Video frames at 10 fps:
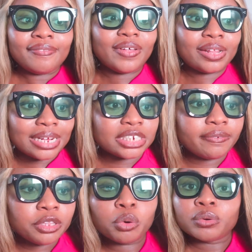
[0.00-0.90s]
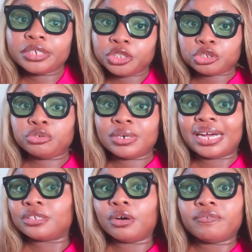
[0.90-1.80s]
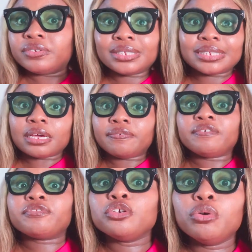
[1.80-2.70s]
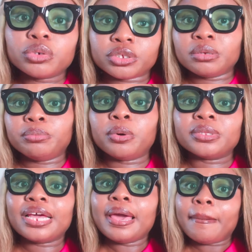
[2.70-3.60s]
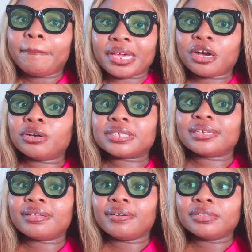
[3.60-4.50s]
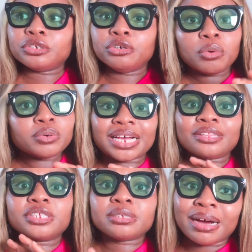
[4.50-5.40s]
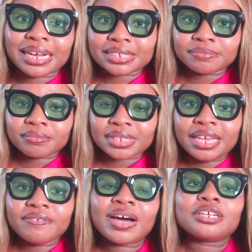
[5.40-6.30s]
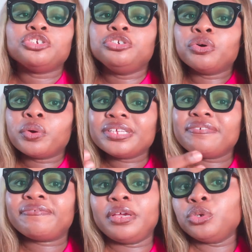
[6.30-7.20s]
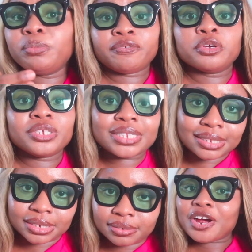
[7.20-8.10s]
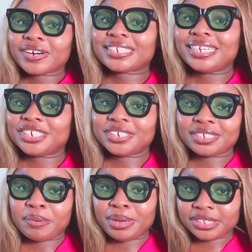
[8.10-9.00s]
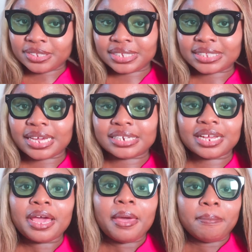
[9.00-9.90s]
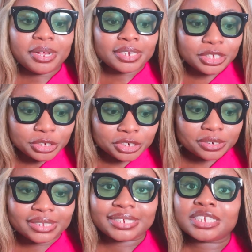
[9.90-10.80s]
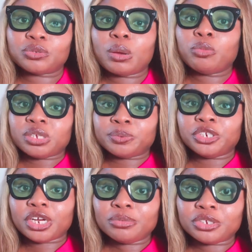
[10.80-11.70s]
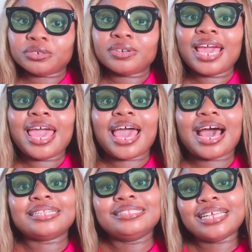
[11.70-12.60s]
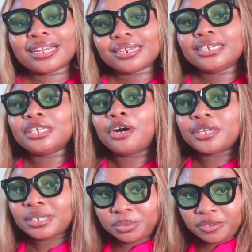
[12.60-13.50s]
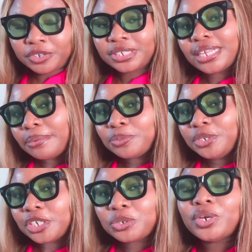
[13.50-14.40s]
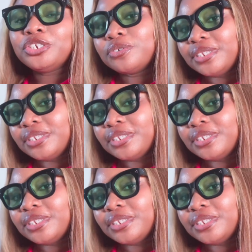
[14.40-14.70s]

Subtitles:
than achieving only 2 out of, say, 50 goals on the board, because the goals are not smart. In fact, you already failed before you started. Congratulations if you made it to this stage, because usually this is where most people jump to and neglect the other previous steps we just went through